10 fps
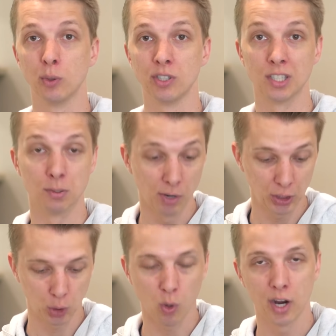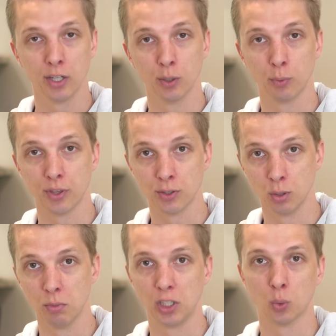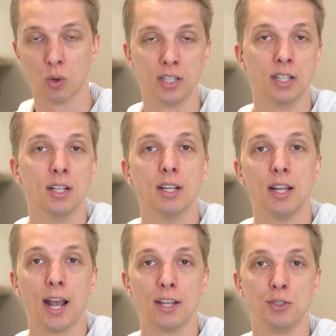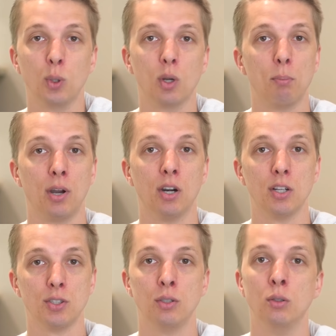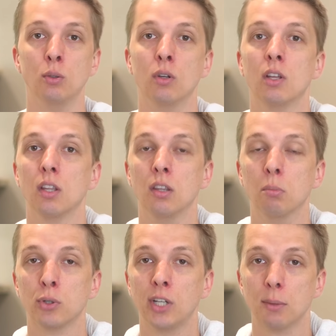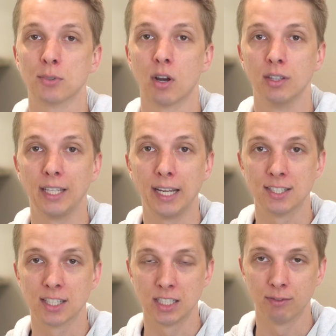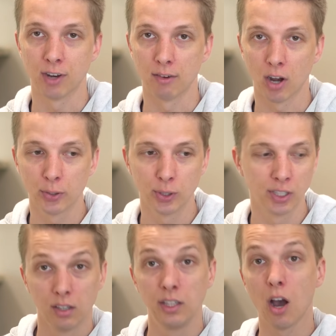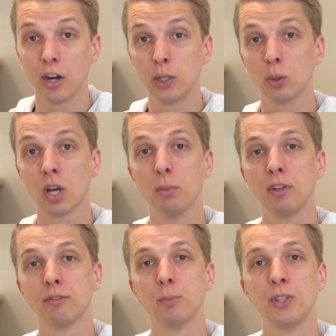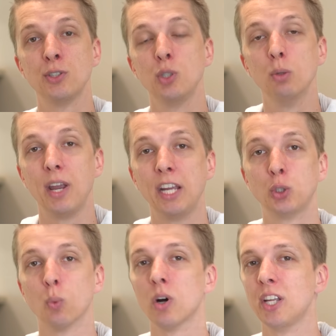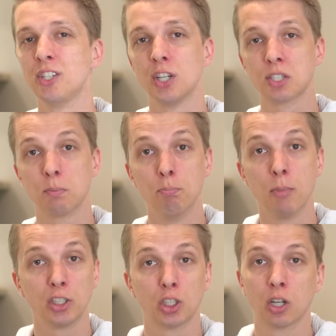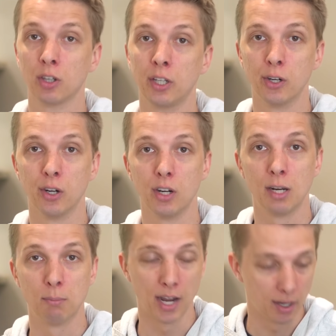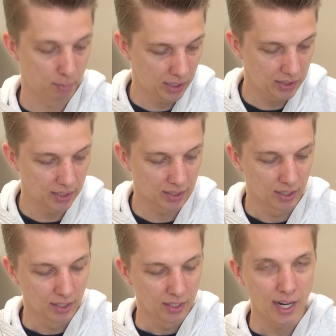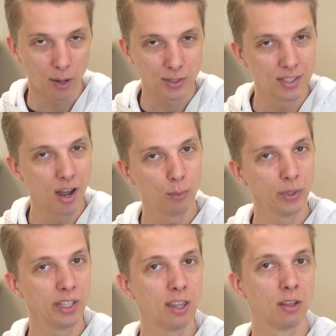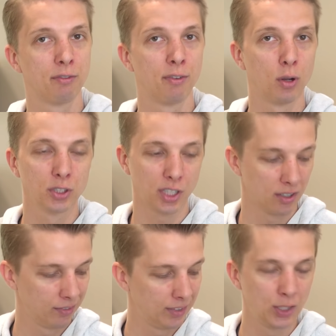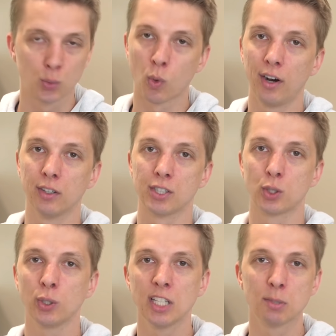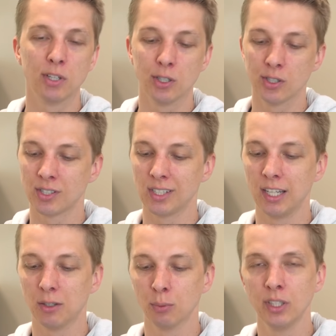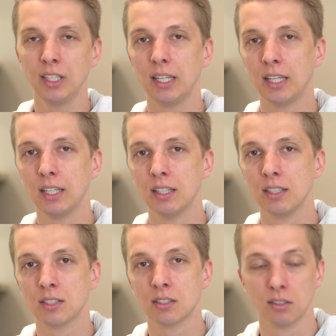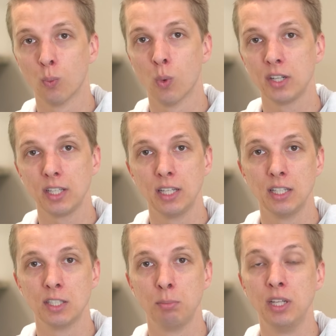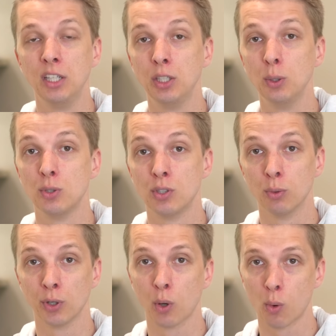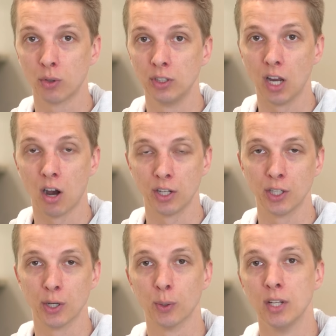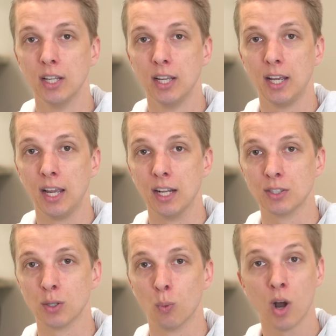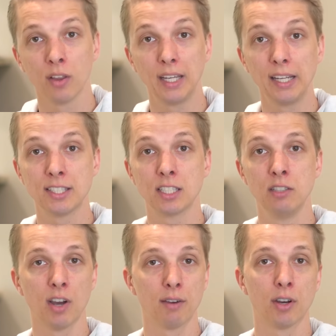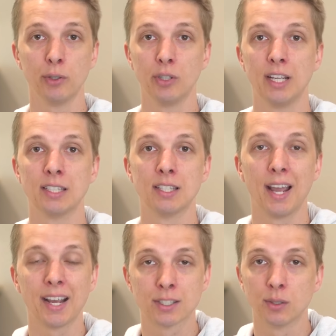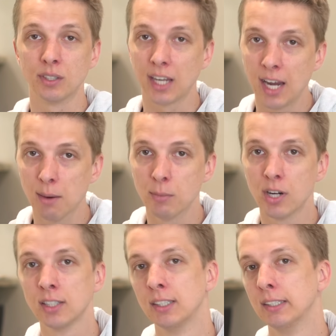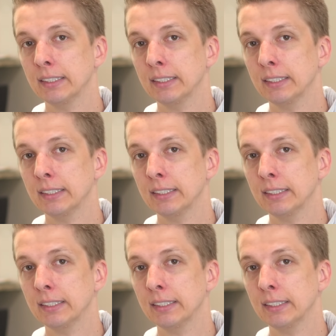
noise is much quieter with the Zoom H1 as you compare it to the preamps on the A6500. The audio coming from the Zoom H1 is just much clearer in my opinion. Now it's not really the fault of these wireless transmitters, it really is what is being used to record the audio. And so while the A6500 is an excellent camera,